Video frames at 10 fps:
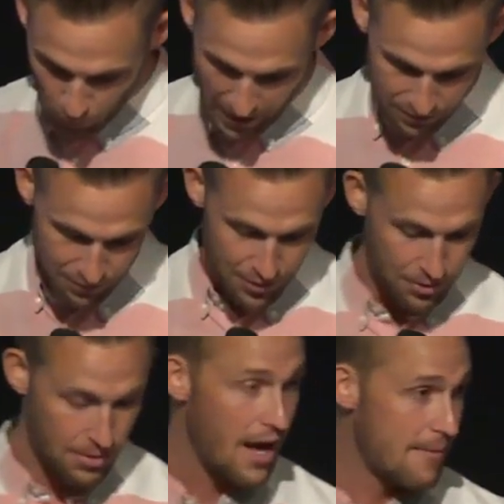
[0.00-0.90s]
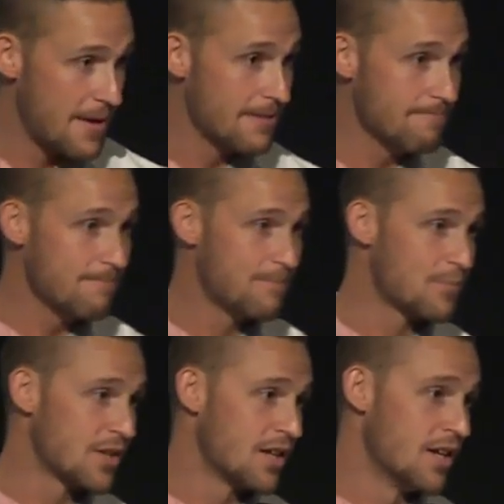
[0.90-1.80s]
your way through. Amen?
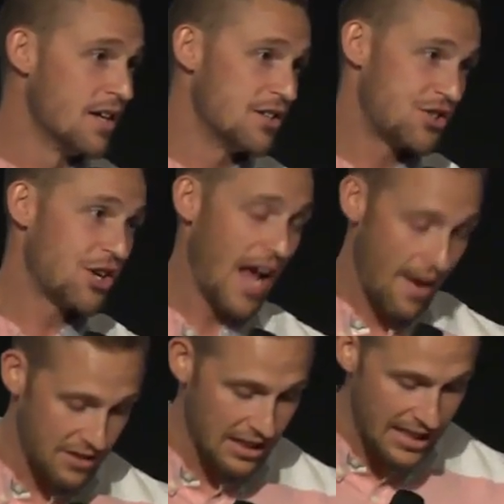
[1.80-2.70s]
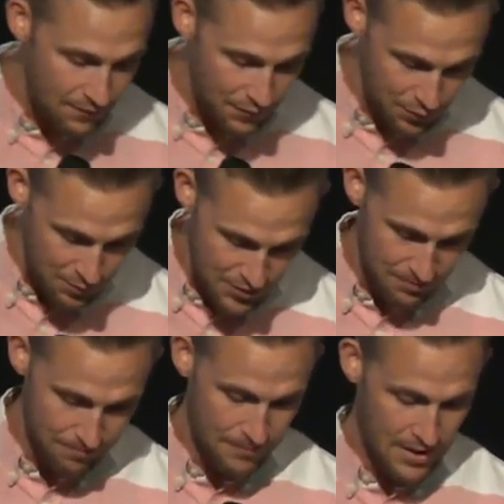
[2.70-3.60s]
That you're going to have to live through
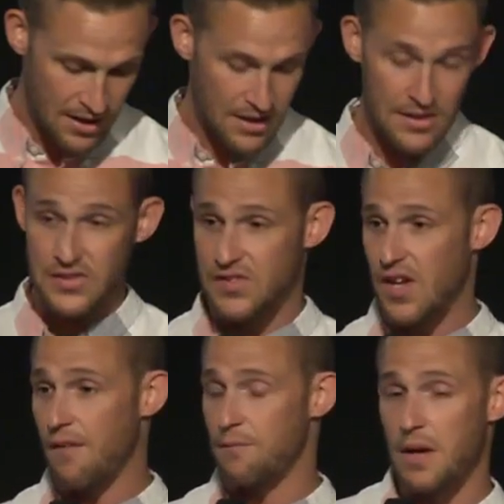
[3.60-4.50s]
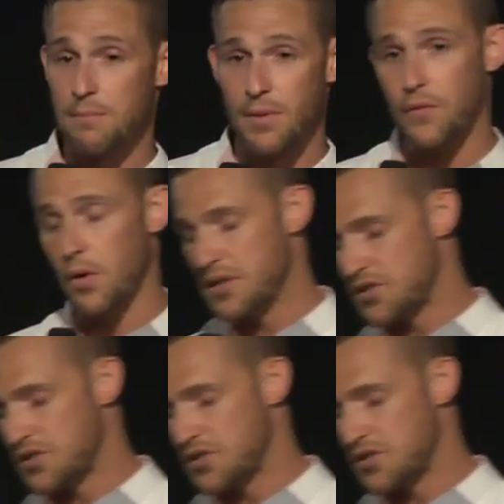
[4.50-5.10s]
some stuff. But before